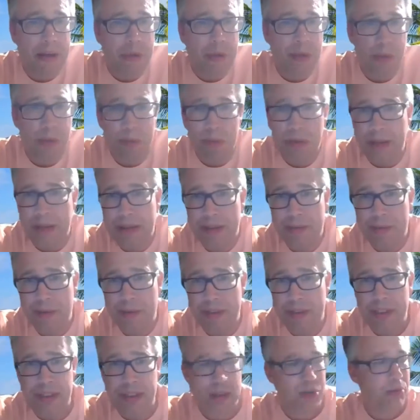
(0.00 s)
you're playing a
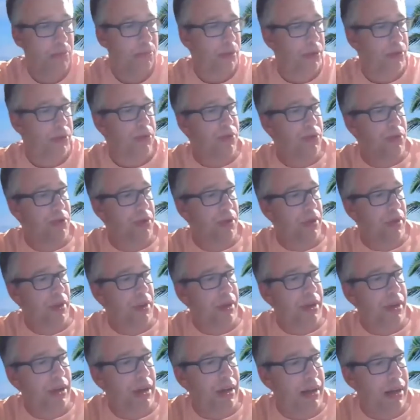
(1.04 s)
traditional blues.
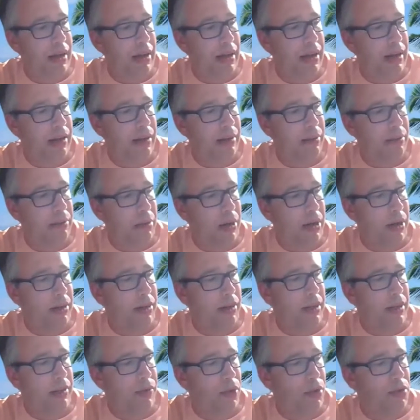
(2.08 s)

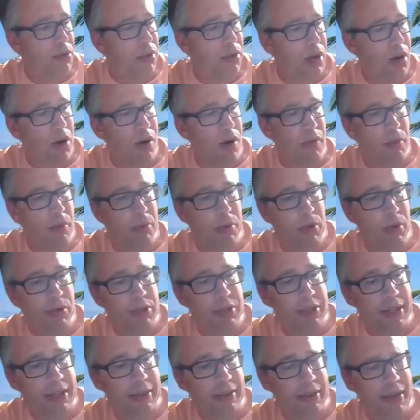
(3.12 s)
But using overblow
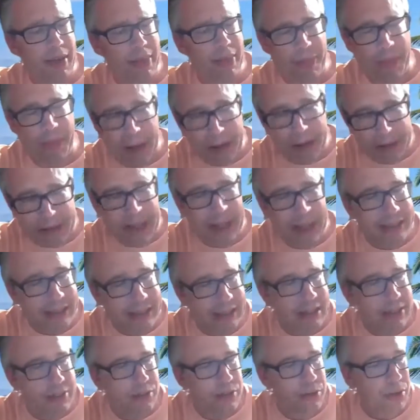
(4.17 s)

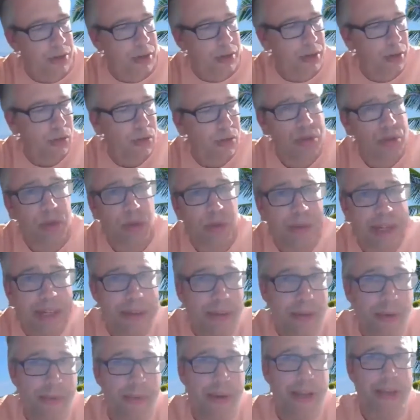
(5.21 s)
techniques, you can also
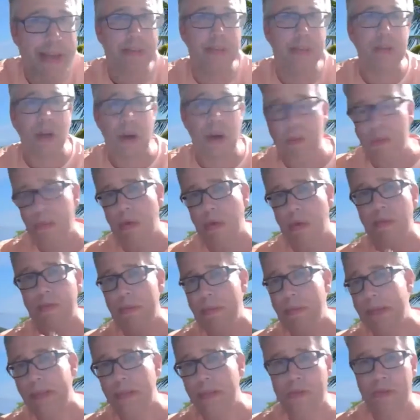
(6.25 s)
integrate some of the
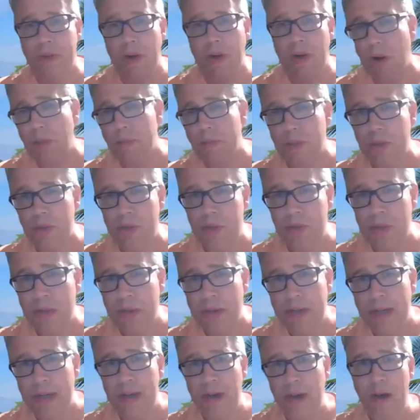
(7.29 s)
middle of the harp too
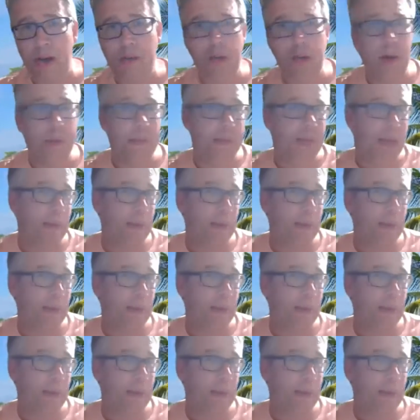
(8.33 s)
on up-tempo